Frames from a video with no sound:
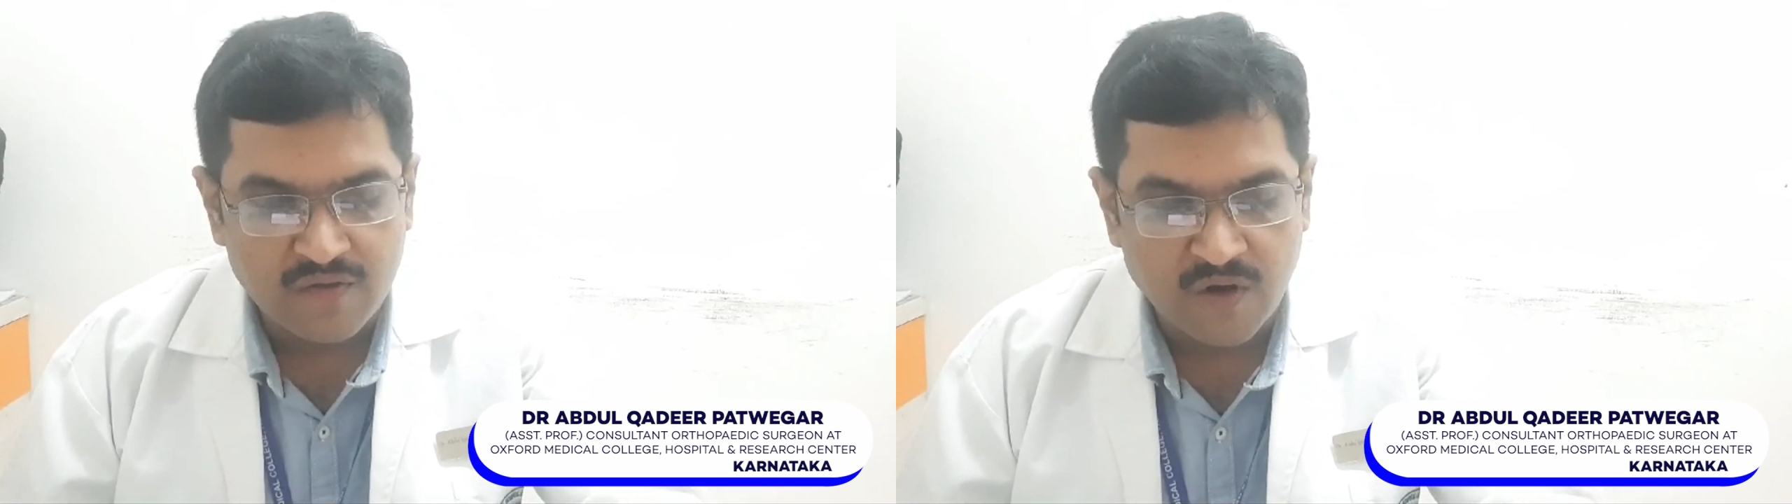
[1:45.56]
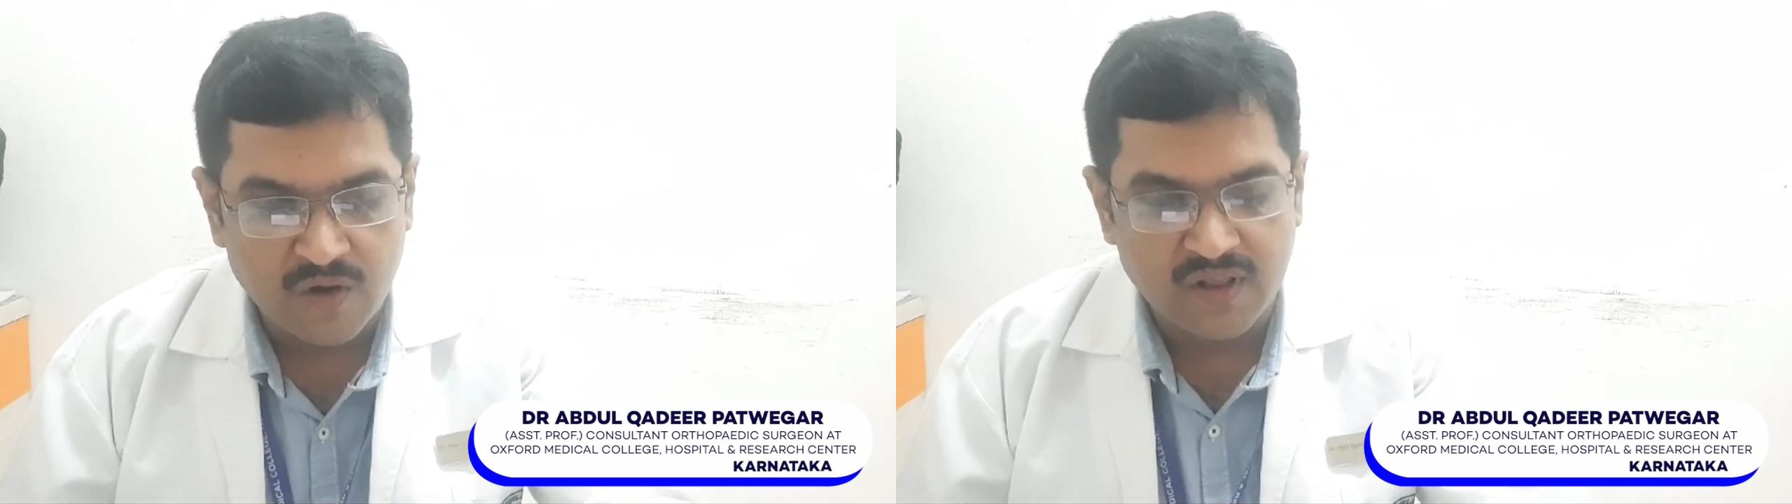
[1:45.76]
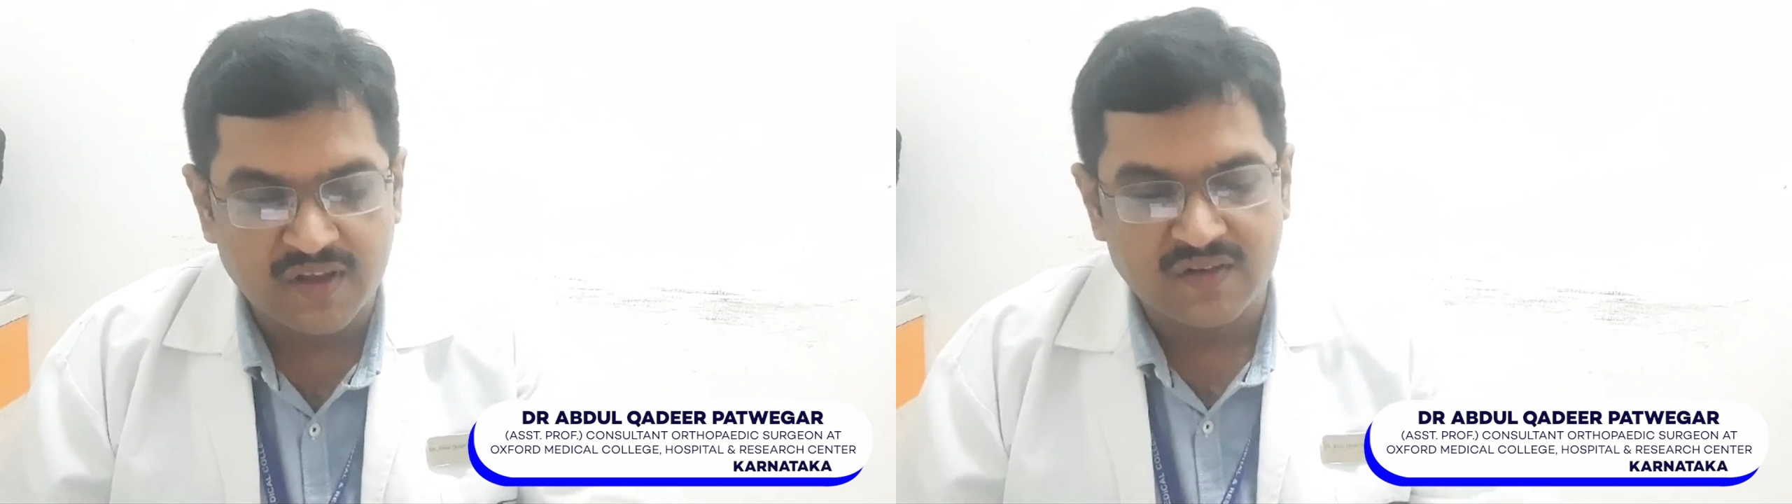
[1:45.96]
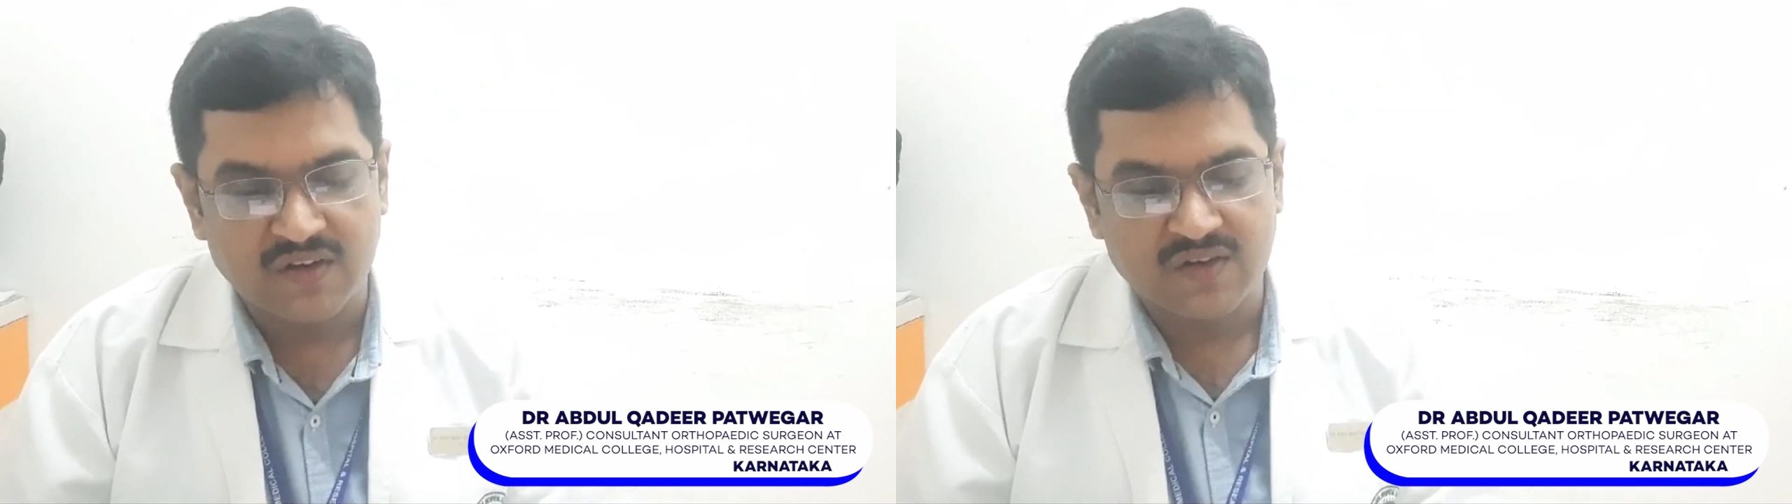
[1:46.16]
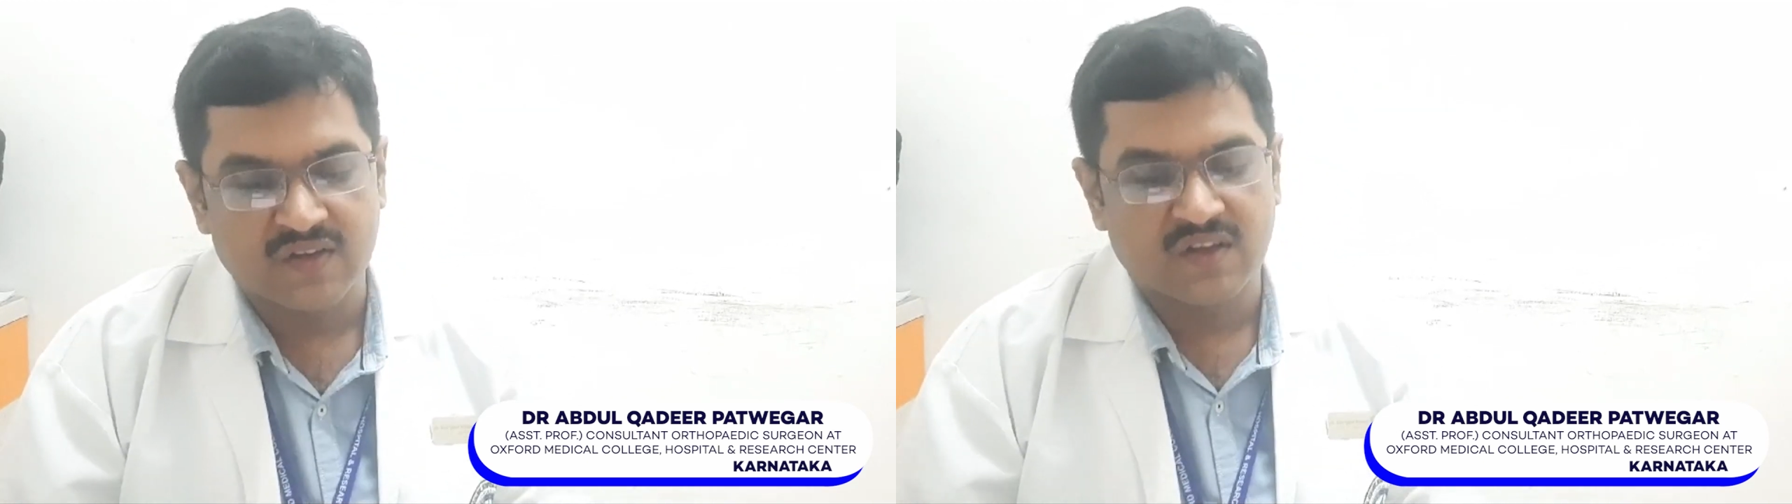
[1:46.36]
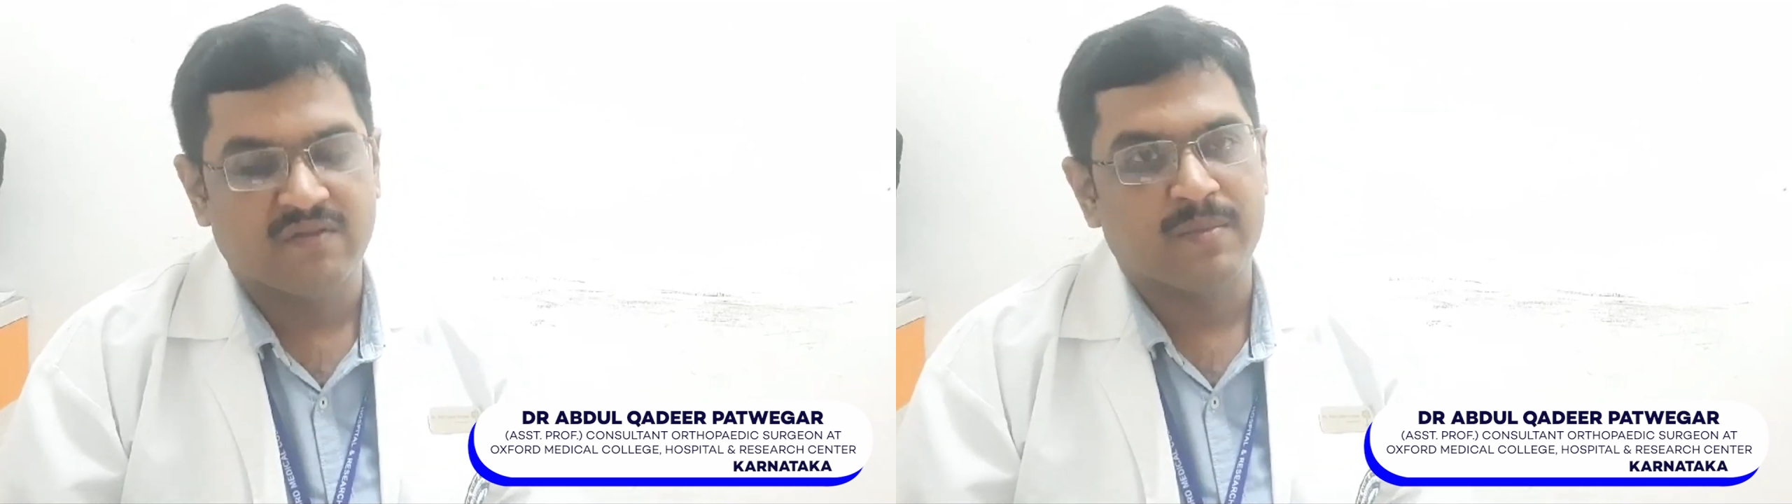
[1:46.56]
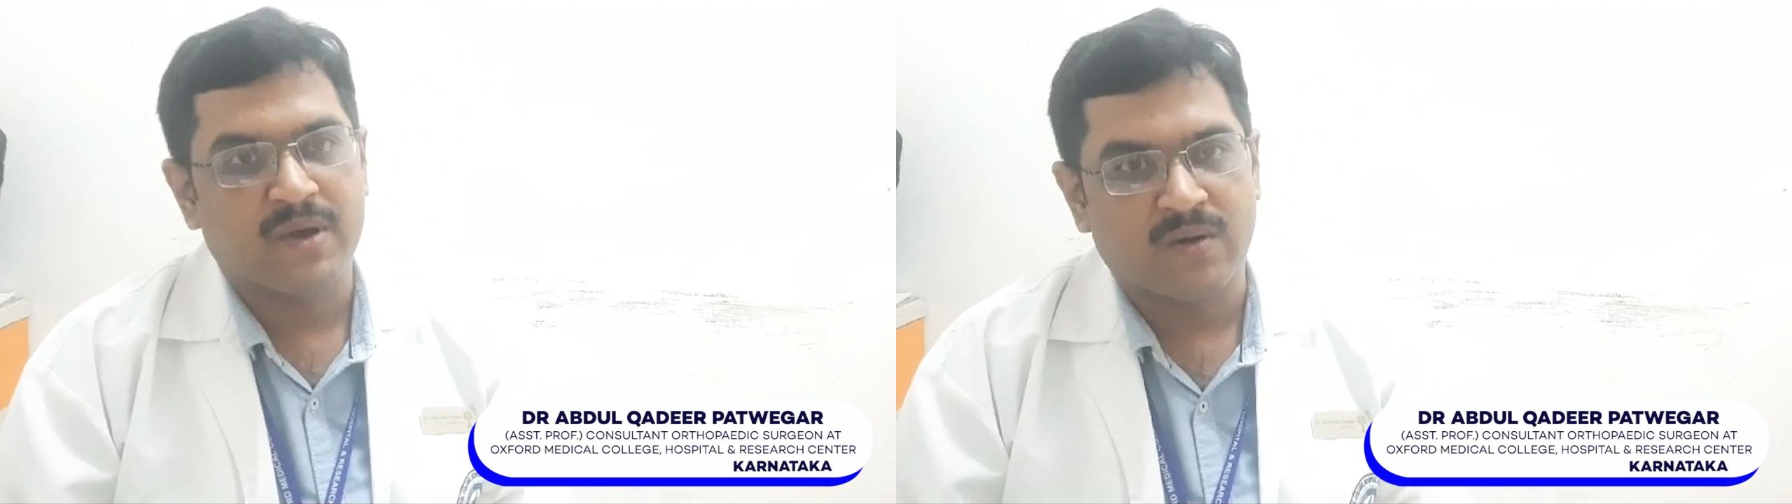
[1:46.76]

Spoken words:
Follow the instructions given by